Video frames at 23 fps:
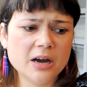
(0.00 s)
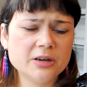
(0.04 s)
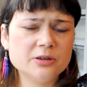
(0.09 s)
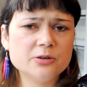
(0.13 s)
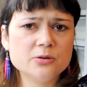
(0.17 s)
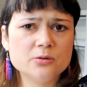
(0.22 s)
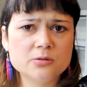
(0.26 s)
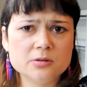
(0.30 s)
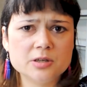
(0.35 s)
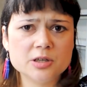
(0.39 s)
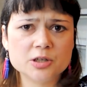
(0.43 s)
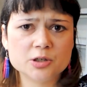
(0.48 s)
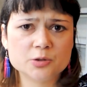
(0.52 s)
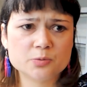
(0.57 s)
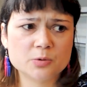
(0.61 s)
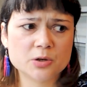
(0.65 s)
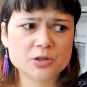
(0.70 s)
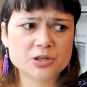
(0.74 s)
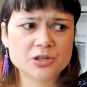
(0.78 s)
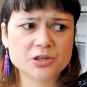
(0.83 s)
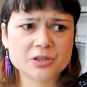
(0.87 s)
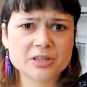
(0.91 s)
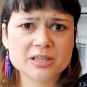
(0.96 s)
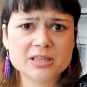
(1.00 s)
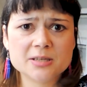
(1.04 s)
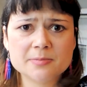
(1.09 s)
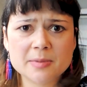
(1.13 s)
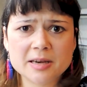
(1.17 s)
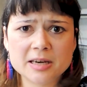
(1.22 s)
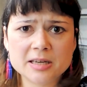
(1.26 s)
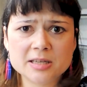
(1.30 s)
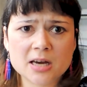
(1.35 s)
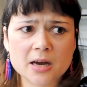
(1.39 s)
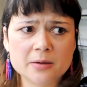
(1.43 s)
I do the dishwasher this
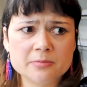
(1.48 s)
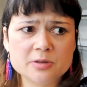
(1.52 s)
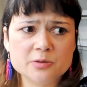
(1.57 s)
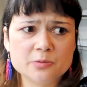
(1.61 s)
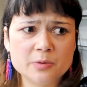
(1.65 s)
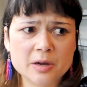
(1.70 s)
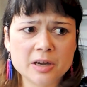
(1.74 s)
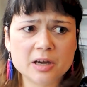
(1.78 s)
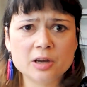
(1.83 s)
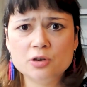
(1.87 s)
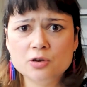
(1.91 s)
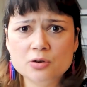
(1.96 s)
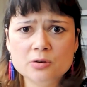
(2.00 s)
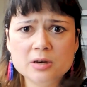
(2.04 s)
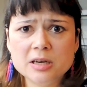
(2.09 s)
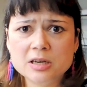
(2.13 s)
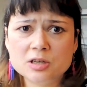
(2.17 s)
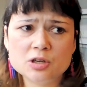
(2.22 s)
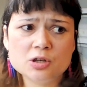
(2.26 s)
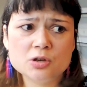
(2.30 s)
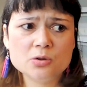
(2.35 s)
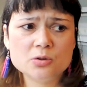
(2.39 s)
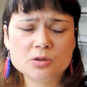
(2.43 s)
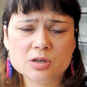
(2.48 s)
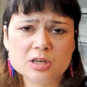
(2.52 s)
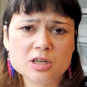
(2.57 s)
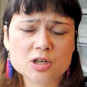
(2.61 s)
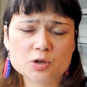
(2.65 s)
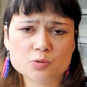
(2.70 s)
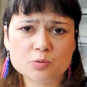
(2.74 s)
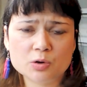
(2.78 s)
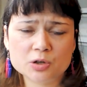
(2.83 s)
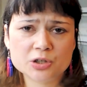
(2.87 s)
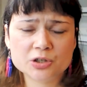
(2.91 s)
many times a week and you need to do the
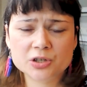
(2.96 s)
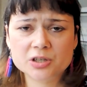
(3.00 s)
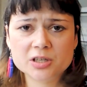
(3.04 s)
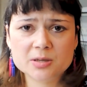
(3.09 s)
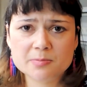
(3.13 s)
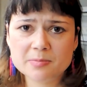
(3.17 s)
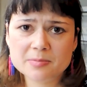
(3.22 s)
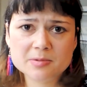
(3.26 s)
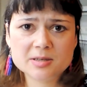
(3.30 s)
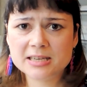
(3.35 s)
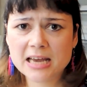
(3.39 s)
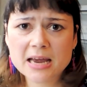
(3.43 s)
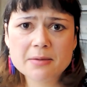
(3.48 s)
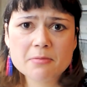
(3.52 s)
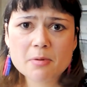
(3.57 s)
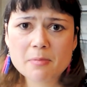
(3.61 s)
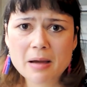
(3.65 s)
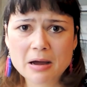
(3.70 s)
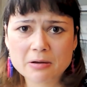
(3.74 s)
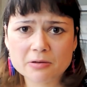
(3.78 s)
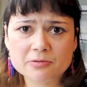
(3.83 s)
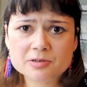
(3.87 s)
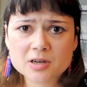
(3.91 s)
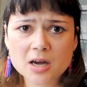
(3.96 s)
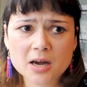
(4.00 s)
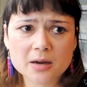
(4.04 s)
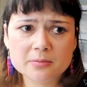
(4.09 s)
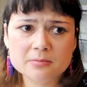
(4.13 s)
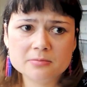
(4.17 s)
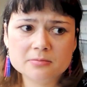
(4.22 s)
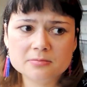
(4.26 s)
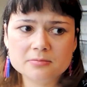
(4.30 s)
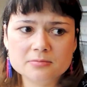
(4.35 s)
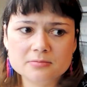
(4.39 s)
dishwasher the same amount of
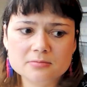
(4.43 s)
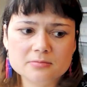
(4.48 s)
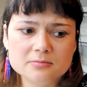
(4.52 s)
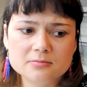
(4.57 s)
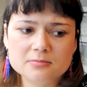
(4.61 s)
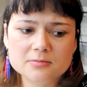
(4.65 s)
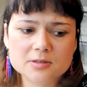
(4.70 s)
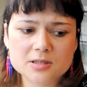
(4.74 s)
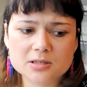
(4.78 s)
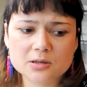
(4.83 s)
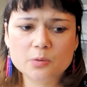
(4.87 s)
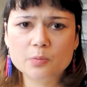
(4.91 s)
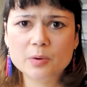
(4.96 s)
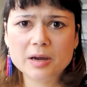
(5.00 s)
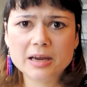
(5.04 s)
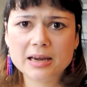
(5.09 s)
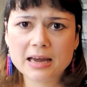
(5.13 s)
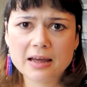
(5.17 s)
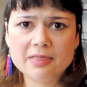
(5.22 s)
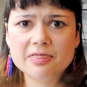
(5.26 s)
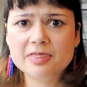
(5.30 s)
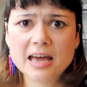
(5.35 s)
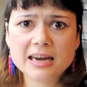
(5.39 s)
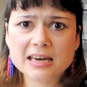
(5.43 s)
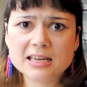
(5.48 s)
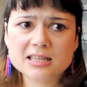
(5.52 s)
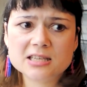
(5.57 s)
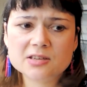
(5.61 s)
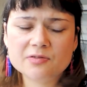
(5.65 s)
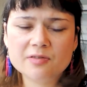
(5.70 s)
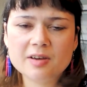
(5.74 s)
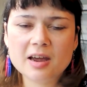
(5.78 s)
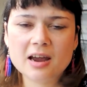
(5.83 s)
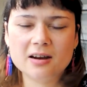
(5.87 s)
times a week and then
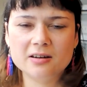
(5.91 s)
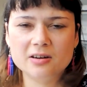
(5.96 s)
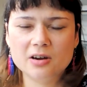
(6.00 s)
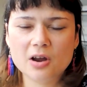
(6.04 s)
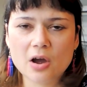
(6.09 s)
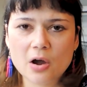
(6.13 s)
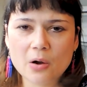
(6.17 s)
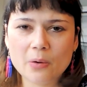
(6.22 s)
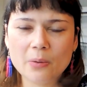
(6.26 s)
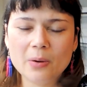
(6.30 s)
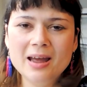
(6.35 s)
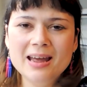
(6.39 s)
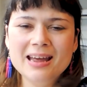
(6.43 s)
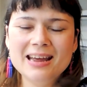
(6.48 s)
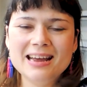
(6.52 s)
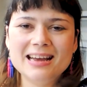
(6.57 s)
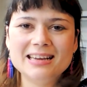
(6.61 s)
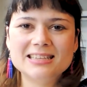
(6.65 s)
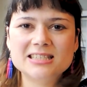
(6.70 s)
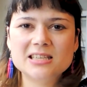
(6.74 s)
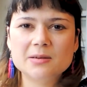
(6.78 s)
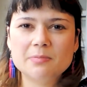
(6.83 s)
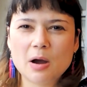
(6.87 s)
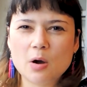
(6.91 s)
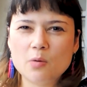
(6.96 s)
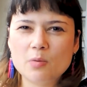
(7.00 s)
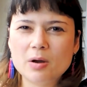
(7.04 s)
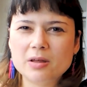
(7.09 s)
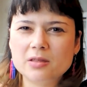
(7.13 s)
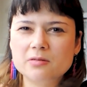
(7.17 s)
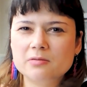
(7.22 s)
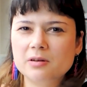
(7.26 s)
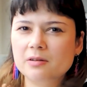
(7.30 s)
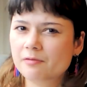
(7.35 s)
it's fair. No, it's about
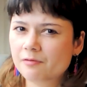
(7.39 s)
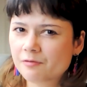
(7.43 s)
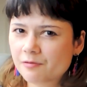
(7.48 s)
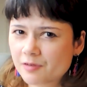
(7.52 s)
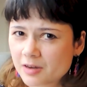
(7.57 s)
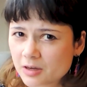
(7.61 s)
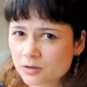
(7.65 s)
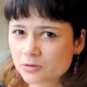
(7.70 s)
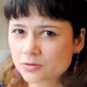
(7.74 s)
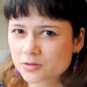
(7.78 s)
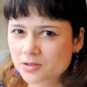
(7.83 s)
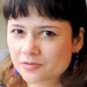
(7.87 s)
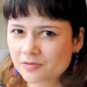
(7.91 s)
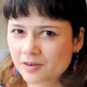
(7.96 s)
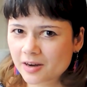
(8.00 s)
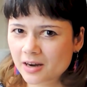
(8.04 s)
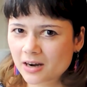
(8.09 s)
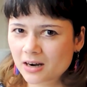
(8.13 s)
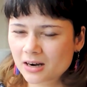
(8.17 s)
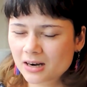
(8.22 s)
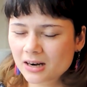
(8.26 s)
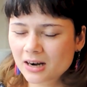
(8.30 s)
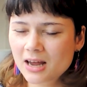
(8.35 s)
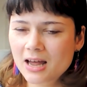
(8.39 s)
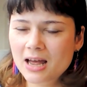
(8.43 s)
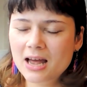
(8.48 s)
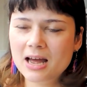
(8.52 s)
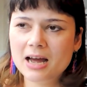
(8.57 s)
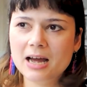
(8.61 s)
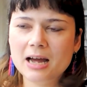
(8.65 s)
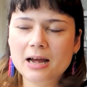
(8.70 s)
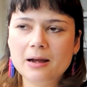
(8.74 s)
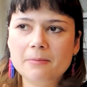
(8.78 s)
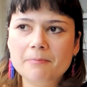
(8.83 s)
whether it feels fair.
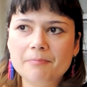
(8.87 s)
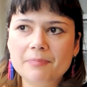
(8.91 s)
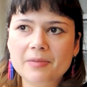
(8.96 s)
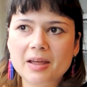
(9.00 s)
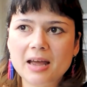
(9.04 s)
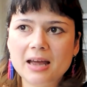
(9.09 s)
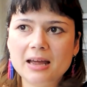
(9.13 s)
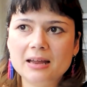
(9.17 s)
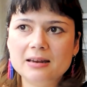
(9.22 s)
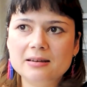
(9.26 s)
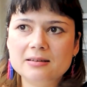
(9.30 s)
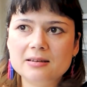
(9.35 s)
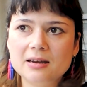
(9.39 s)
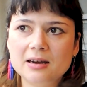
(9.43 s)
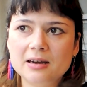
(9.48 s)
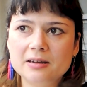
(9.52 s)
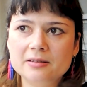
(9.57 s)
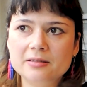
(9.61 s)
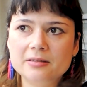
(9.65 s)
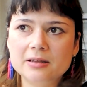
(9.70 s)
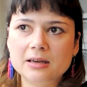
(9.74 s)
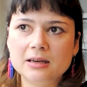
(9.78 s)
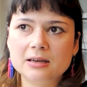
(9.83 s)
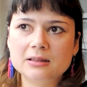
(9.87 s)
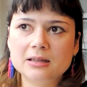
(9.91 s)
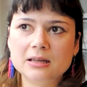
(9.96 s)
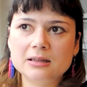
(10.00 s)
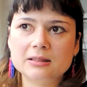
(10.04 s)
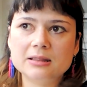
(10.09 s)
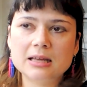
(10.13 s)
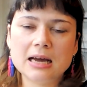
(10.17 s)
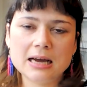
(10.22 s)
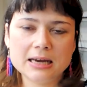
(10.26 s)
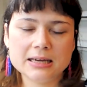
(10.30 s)
And I think
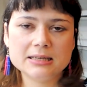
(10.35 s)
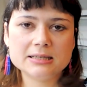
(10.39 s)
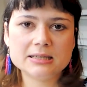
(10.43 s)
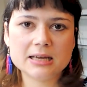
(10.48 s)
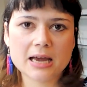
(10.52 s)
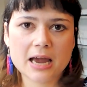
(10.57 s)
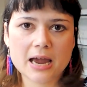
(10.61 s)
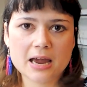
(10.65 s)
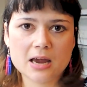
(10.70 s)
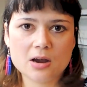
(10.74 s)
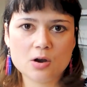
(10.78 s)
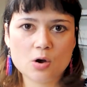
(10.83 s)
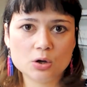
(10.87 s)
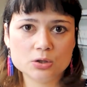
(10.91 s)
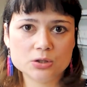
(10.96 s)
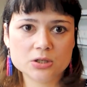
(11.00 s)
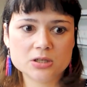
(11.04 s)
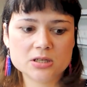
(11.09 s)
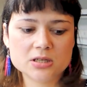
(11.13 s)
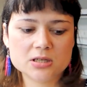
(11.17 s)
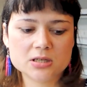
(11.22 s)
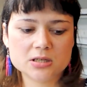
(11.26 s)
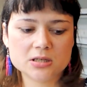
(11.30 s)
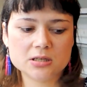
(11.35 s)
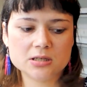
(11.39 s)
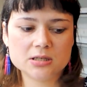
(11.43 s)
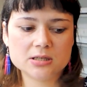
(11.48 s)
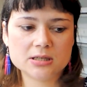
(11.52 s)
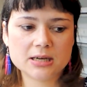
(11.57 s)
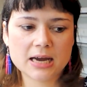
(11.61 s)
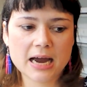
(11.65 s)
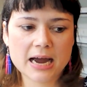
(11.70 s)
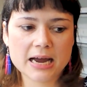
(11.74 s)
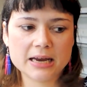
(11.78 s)
that is a
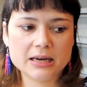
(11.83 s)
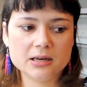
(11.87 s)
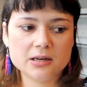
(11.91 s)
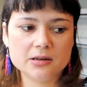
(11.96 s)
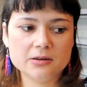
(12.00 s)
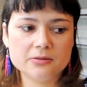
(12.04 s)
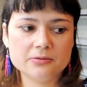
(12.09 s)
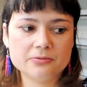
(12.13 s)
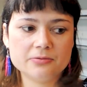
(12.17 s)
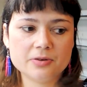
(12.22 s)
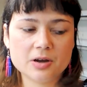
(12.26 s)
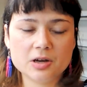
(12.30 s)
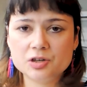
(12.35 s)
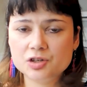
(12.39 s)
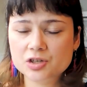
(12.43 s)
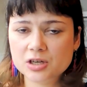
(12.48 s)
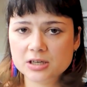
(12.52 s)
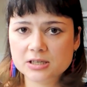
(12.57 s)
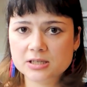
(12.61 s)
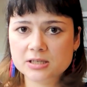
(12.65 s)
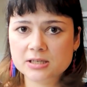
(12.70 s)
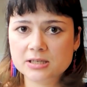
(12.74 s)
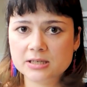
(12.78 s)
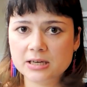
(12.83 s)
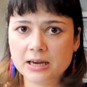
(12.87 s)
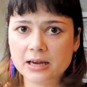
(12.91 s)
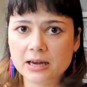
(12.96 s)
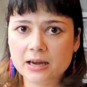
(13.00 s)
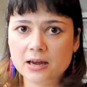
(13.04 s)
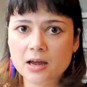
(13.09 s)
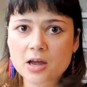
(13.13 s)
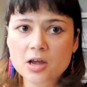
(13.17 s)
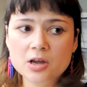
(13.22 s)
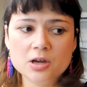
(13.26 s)
constant kind of
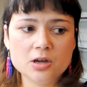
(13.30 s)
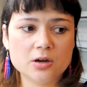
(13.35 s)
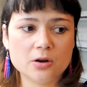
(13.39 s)
adjusting.